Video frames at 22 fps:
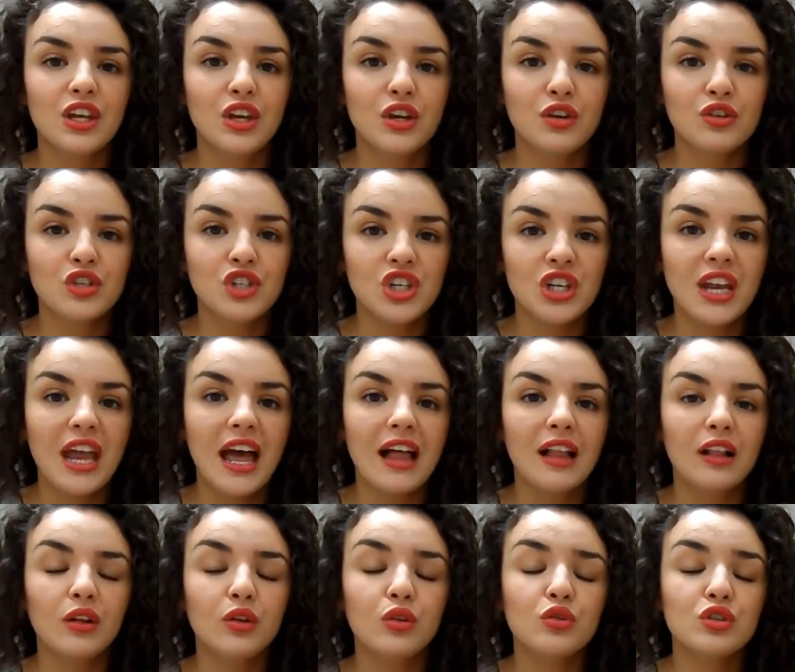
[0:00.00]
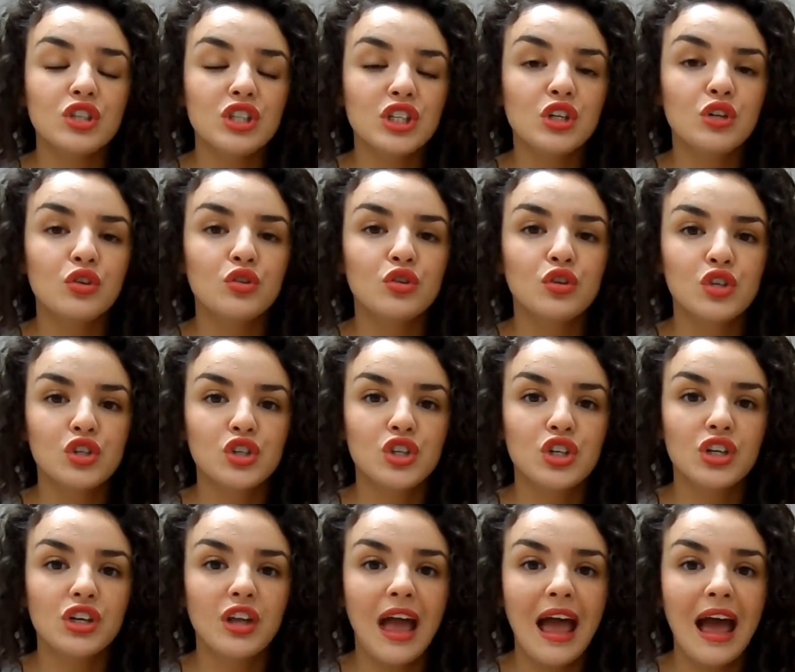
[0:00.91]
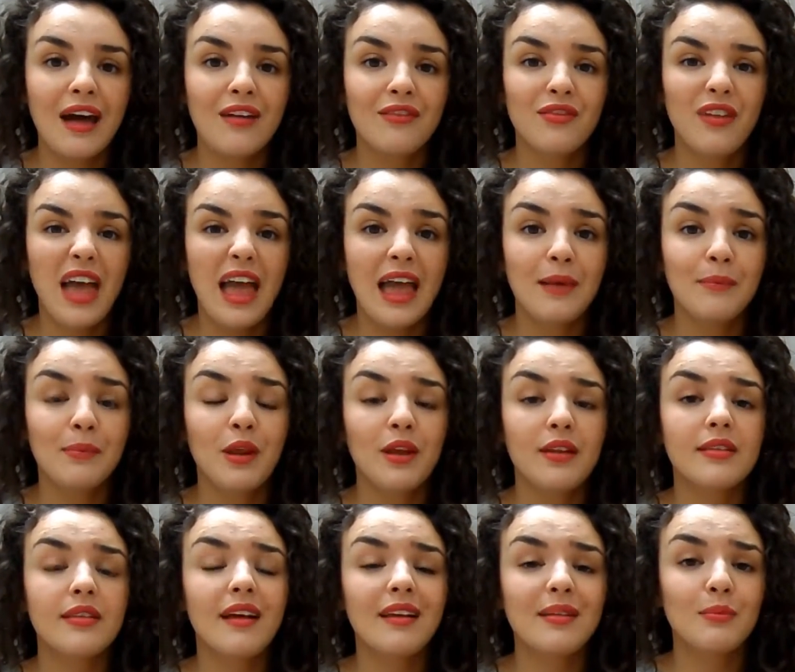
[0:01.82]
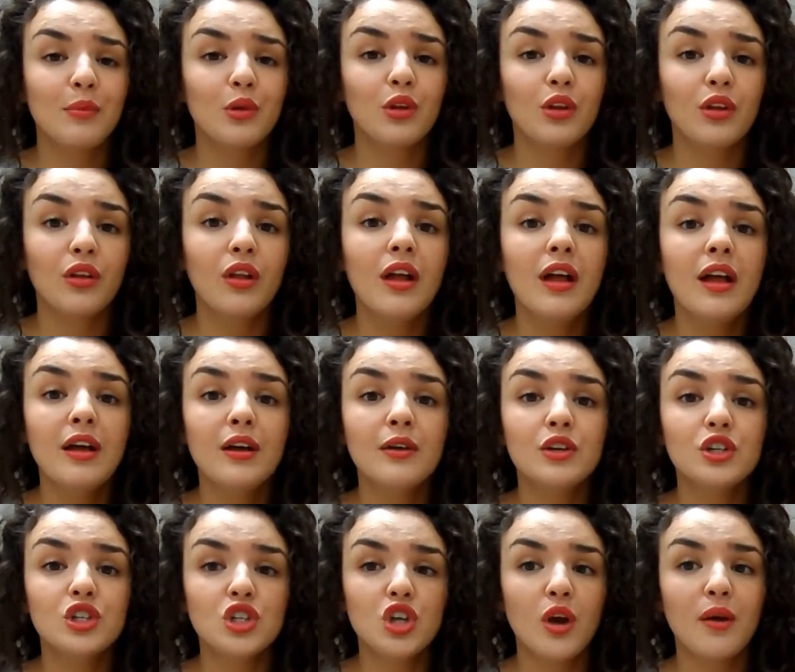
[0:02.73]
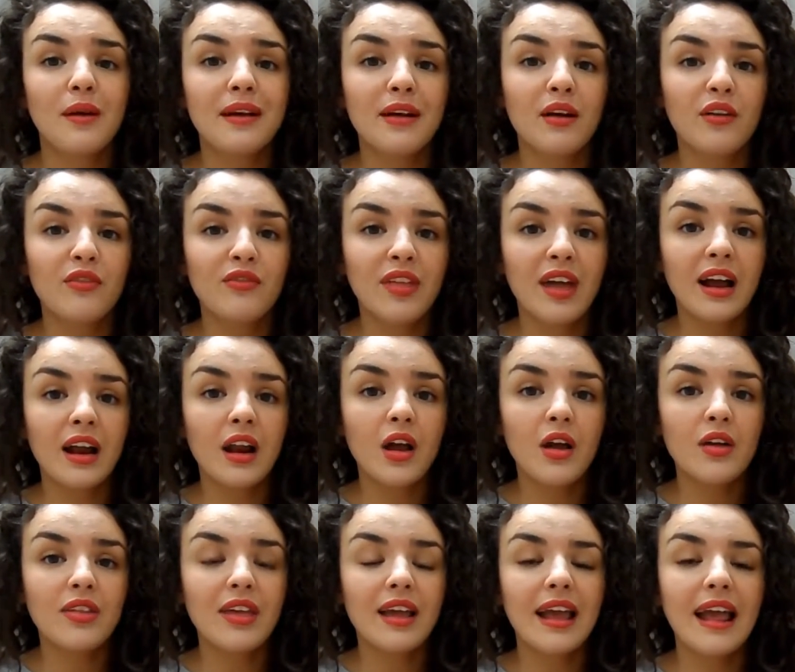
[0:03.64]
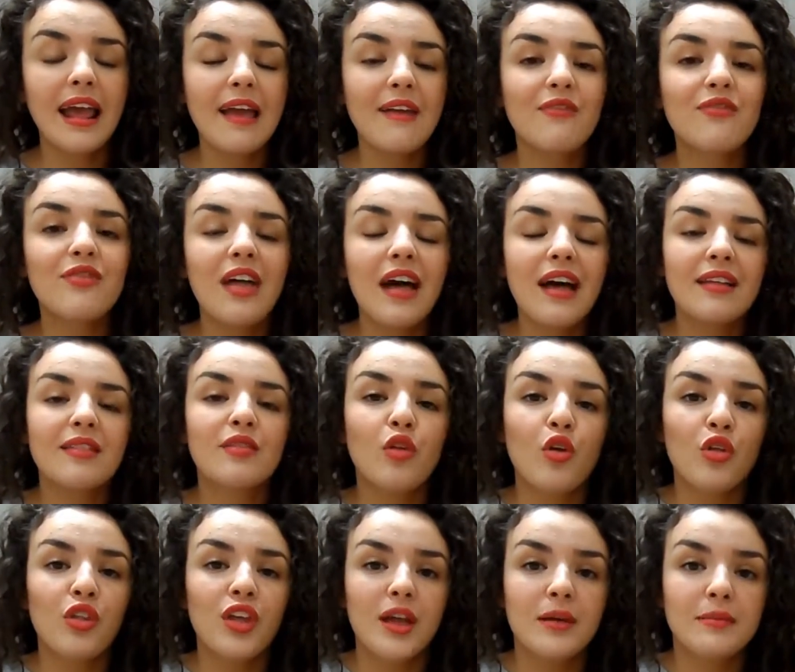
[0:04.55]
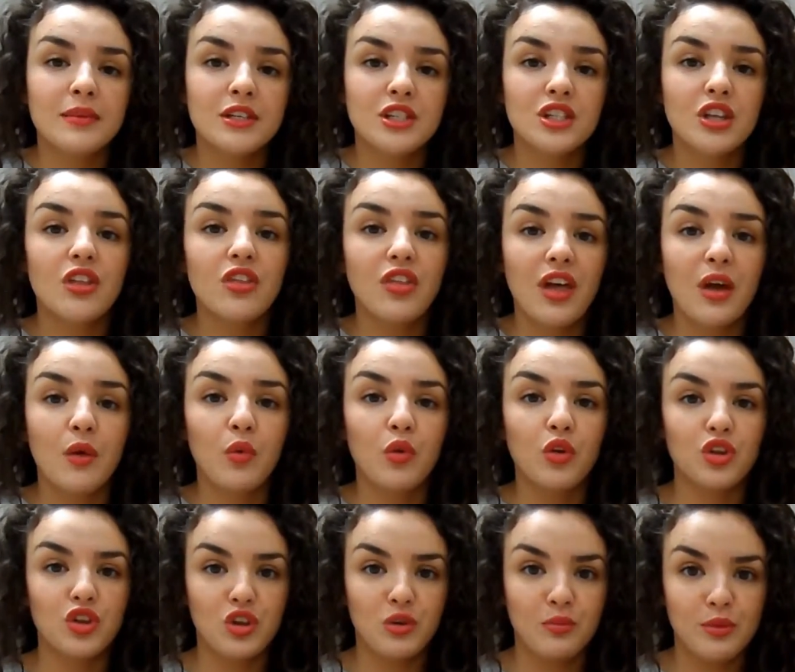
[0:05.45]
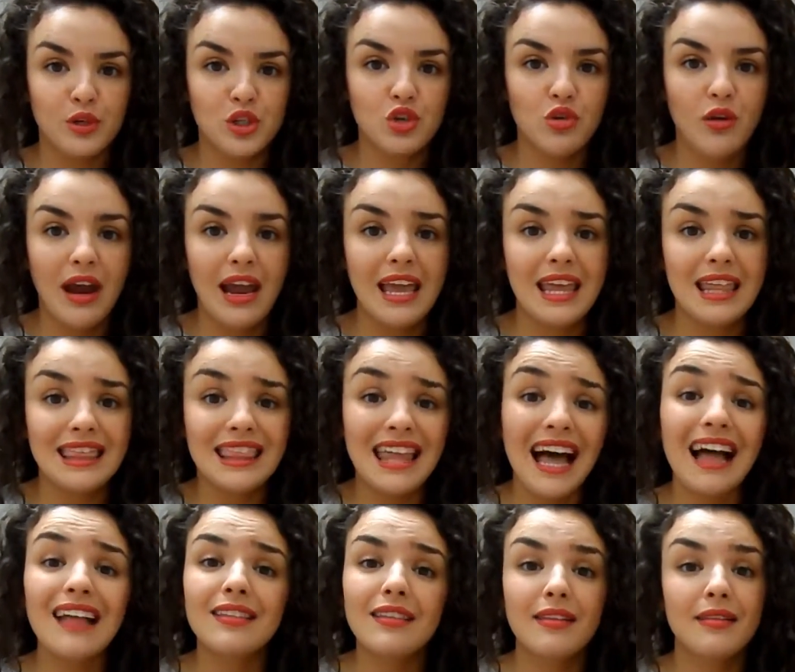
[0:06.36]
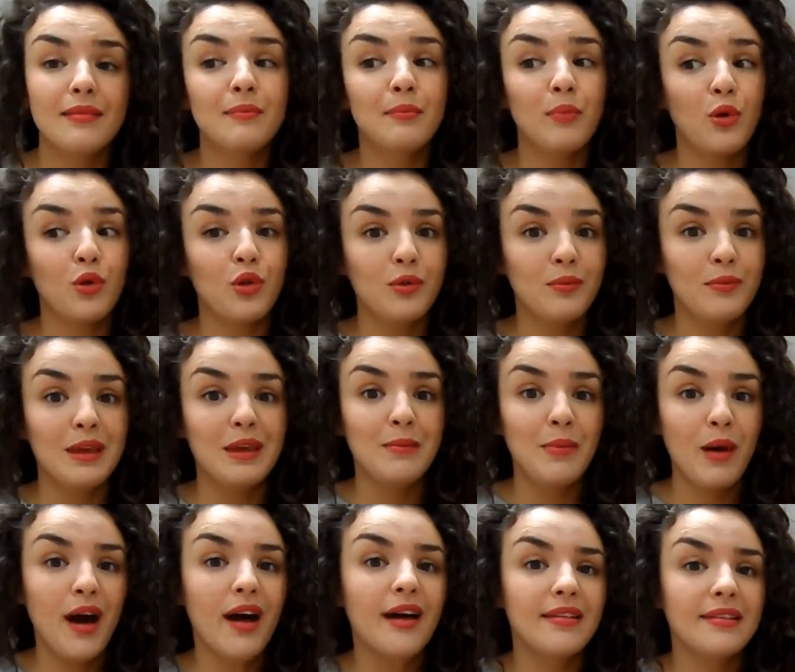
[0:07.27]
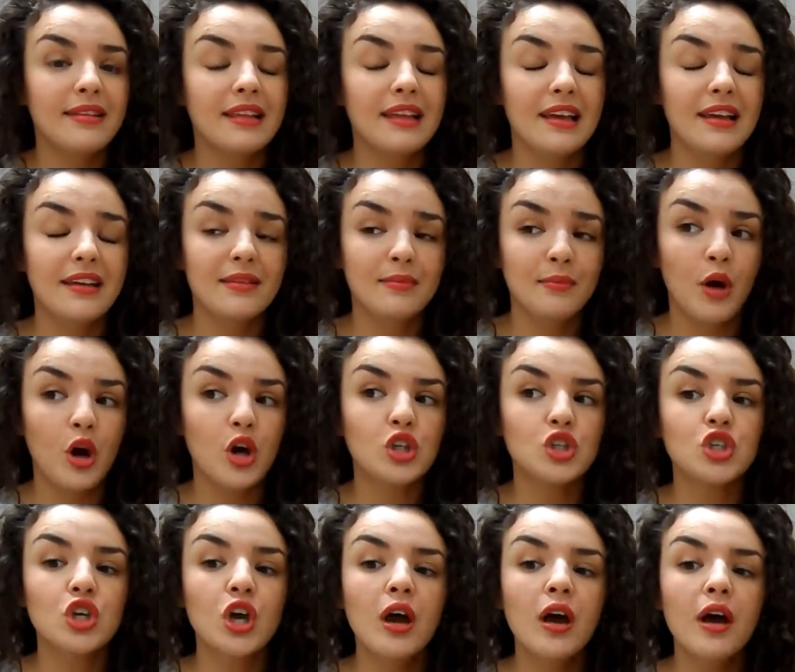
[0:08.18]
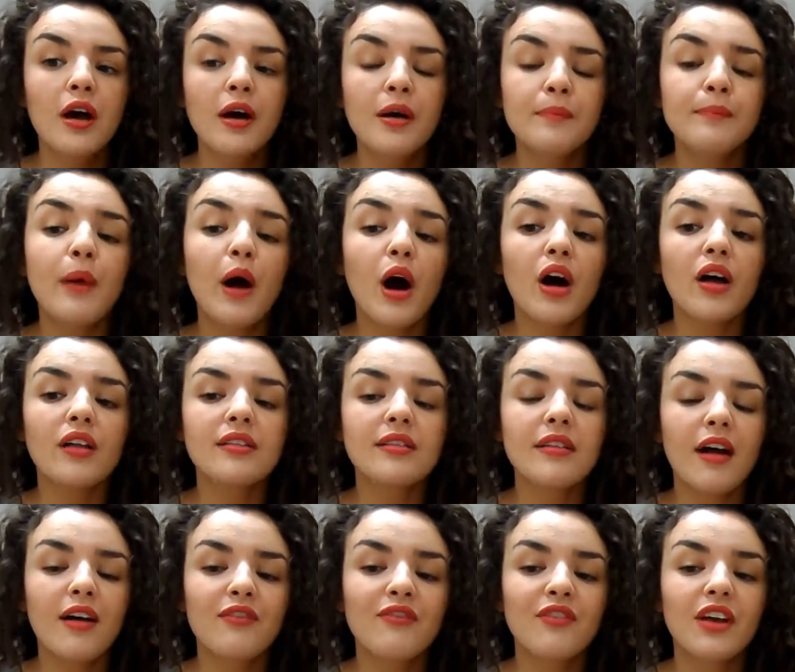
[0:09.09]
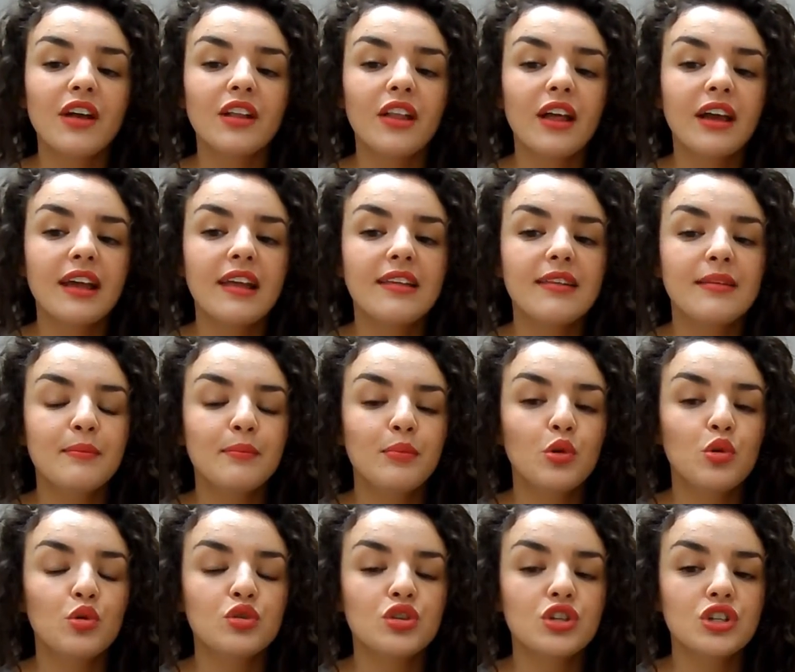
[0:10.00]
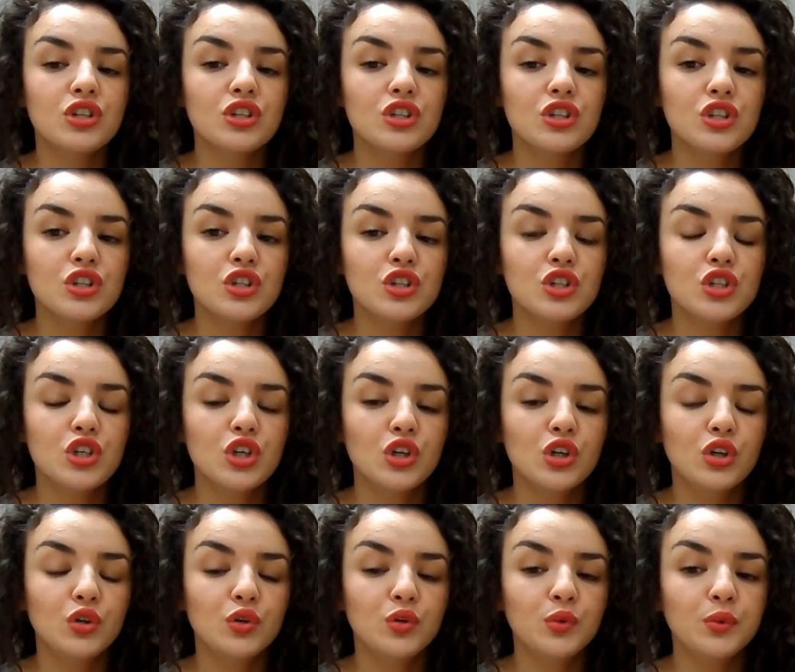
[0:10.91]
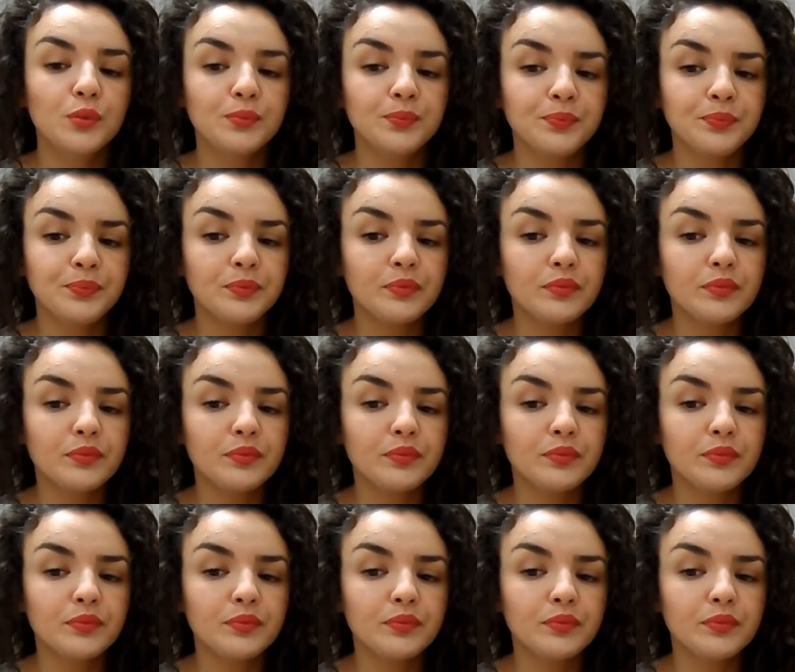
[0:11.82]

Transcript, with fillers: that, you know, Chanel or Dior should have a plus size model showing off their clothing if that's not the image that they want to portray. That doesn't bother me personally as much, but I feel like it's important to